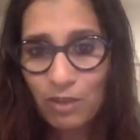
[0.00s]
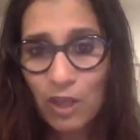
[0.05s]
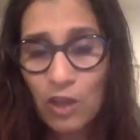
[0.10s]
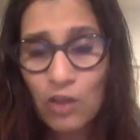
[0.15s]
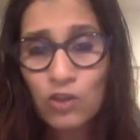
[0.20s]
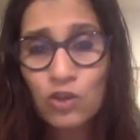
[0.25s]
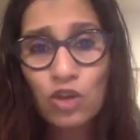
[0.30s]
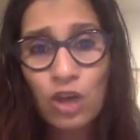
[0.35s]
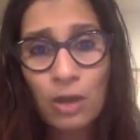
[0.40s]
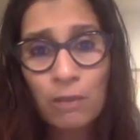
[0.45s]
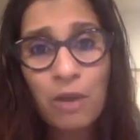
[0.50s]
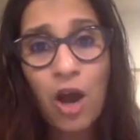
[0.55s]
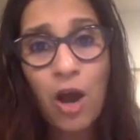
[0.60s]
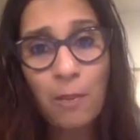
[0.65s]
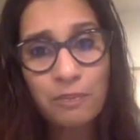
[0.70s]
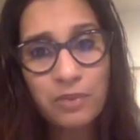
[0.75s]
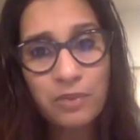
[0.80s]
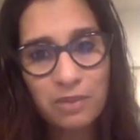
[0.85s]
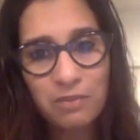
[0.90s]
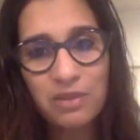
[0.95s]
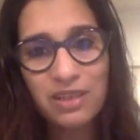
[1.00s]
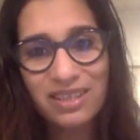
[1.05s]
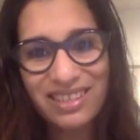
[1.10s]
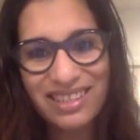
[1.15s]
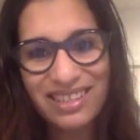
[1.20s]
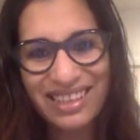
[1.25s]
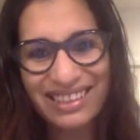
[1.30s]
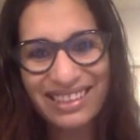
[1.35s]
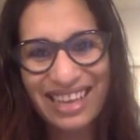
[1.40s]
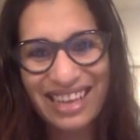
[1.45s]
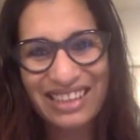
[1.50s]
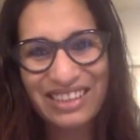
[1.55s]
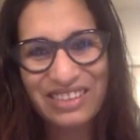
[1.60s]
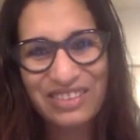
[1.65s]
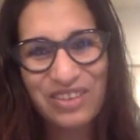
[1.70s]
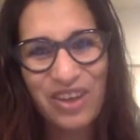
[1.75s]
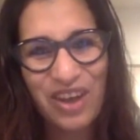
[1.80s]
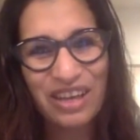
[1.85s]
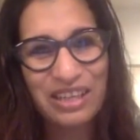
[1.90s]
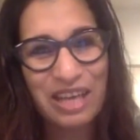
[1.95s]
So I'm optimistic that, you
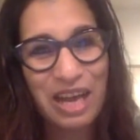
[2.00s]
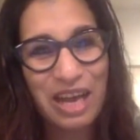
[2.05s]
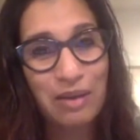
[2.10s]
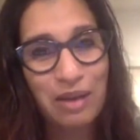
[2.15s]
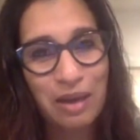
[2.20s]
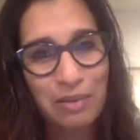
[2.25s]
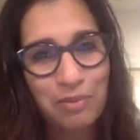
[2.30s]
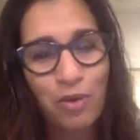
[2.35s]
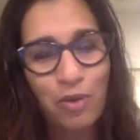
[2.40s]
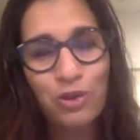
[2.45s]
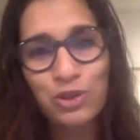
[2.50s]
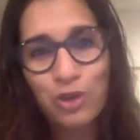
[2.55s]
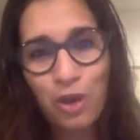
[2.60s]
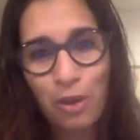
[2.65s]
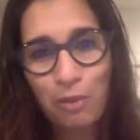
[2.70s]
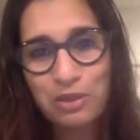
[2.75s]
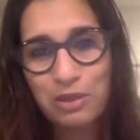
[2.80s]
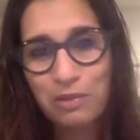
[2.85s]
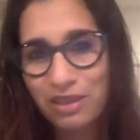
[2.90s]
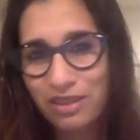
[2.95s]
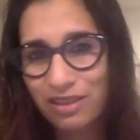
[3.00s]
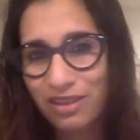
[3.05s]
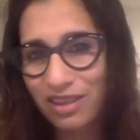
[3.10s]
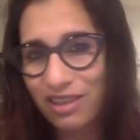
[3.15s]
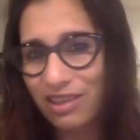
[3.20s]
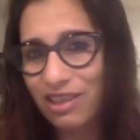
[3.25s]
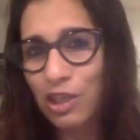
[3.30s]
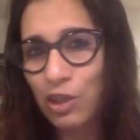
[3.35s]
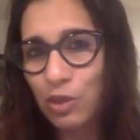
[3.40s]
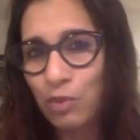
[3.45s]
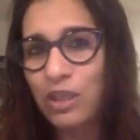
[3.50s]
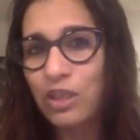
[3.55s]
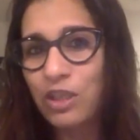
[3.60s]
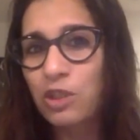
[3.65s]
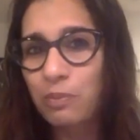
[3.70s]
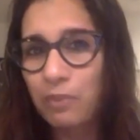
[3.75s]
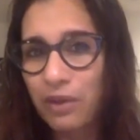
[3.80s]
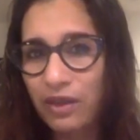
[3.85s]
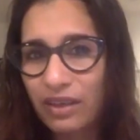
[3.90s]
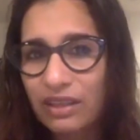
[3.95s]
know, I'm also optimistic in human
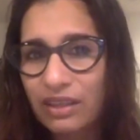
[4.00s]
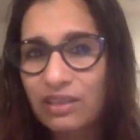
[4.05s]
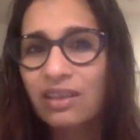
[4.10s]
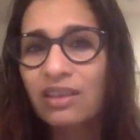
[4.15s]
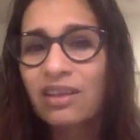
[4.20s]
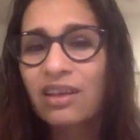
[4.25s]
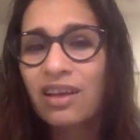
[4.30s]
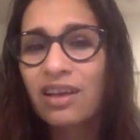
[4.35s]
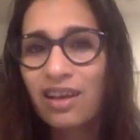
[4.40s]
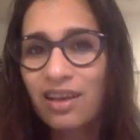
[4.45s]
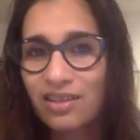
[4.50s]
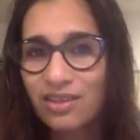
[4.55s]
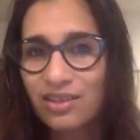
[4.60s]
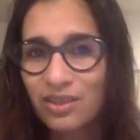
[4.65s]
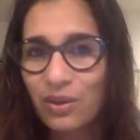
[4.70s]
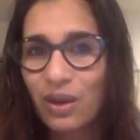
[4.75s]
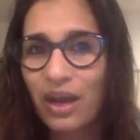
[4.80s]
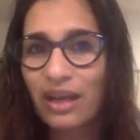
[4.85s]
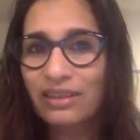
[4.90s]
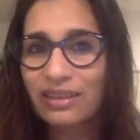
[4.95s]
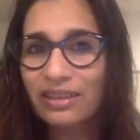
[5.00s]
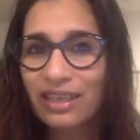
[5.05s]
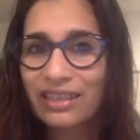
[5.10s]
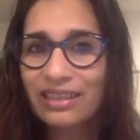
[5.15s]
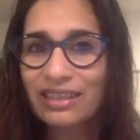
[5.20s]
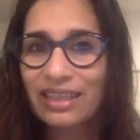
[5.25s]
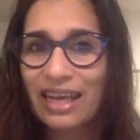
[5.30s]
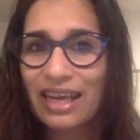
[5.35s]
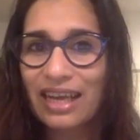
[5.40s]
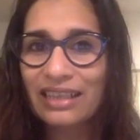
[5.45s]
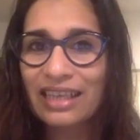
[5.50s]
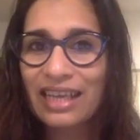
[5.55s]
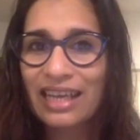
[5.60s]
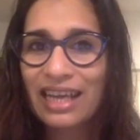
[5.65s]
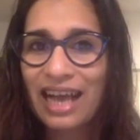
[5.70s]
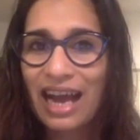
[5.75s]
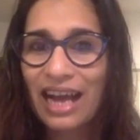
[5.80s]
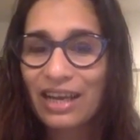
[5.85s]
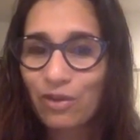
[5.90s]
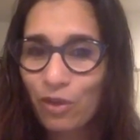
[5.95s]
spirit. So I think that
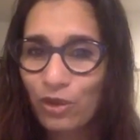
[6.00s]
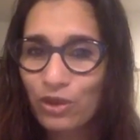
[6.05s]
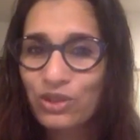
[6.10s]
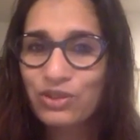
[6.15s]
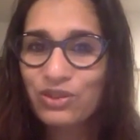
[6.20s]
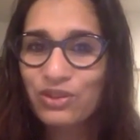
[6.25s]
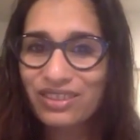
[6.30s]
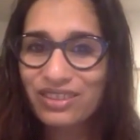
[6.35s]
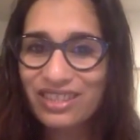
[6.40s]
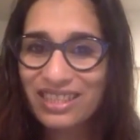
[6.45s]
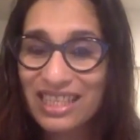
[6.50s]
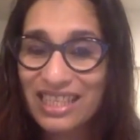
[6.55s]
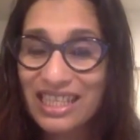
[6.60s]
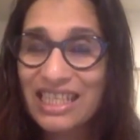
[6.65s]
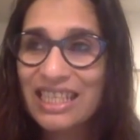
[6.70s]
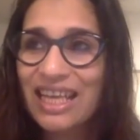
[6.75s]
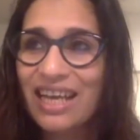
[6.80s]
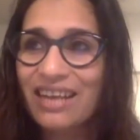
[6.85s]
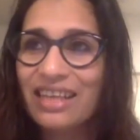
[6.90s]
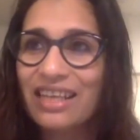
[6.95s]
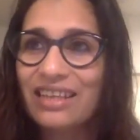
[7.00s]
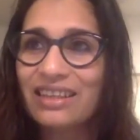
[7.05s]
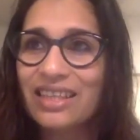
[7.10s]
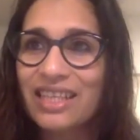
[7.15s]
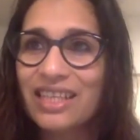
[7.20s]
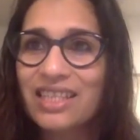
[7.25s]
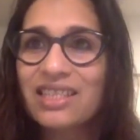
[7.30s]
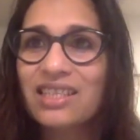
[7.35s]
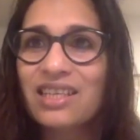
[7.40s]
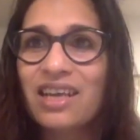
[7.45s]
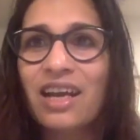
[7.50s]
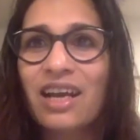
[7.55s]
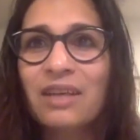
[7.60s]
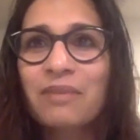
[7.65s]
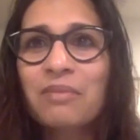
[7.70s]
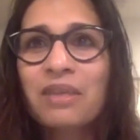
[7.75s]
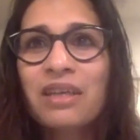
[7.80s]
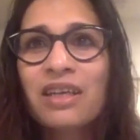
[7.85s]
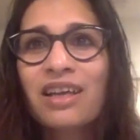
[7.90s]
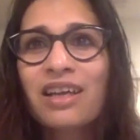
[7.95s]
I also see that at this time,
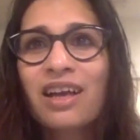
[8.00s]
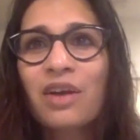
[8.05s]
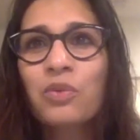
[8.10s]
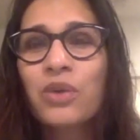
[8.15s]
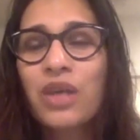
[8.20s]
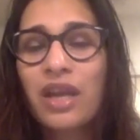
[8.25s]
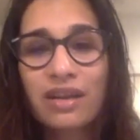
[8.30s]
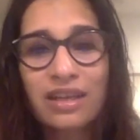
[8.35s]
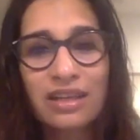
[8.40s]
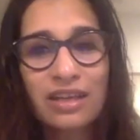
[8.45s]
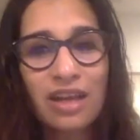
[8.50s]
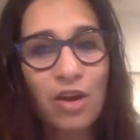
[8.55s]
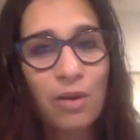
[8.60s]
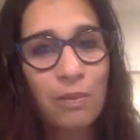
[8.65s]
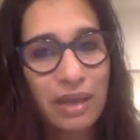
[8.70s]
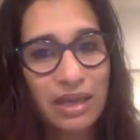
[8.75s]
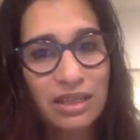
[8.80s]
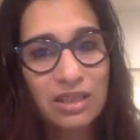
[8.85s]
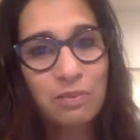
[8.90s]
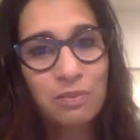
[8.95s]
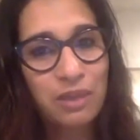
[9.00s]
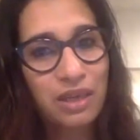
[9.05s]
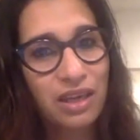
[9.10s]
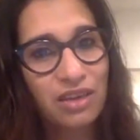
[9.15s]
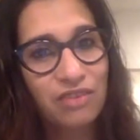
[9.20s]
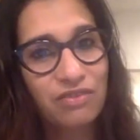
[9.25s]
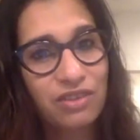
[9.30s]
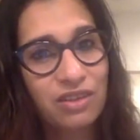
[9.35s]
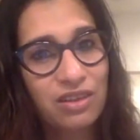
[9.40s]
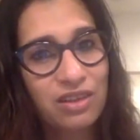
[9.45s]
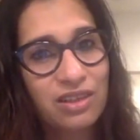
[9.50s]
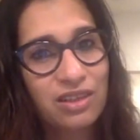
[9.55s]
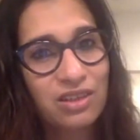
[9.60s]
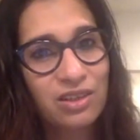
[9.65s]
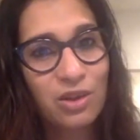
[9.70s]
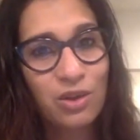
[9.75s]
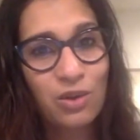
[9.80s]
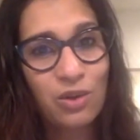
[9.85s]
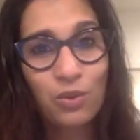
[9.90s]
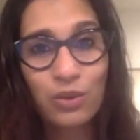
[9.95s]
we are in our best behaviors.
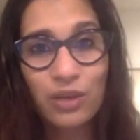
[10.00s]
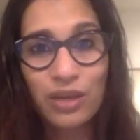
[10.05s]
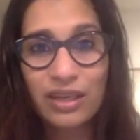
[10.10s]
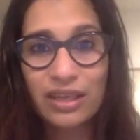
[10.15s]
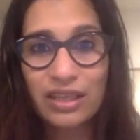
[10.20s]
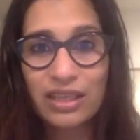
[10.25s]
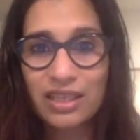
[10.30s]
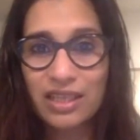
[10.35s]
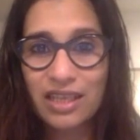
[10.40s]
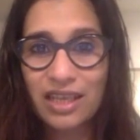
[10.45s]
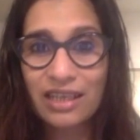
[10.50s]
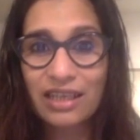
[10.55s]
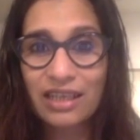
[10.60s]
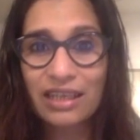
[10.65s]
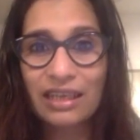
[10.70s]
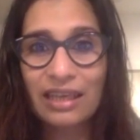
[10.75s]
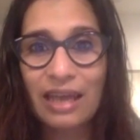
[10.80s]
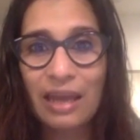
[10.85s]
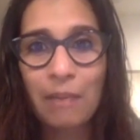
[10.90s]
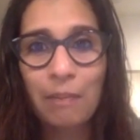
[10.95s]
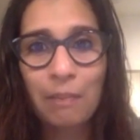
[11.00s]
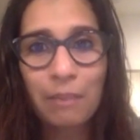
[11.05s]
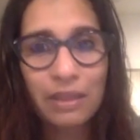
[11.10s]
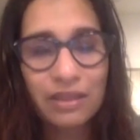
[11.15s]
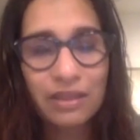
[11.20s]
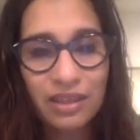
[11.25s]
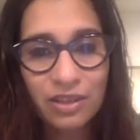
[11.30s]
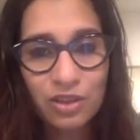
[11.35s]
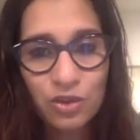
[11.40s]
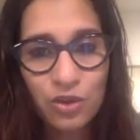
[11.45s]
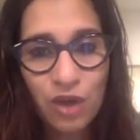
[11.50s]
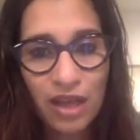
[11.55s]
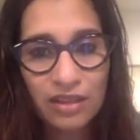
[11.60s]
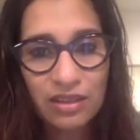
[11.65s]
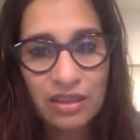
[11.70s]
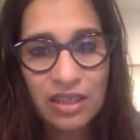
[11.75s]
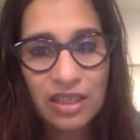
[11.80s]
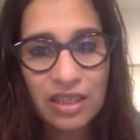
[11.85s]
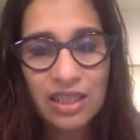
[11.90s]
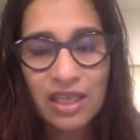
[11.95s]
We are extending empathy to
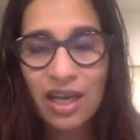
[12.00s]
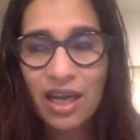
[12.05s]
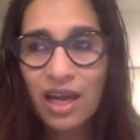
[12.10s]
others.